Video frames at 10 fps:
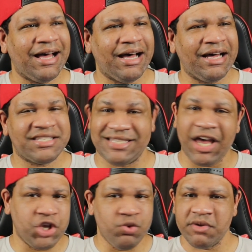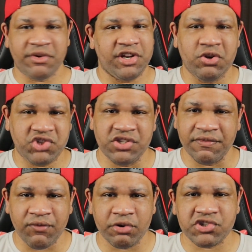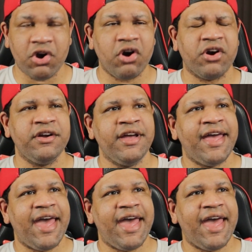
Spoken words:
Sayu, we already know she's a 4-star.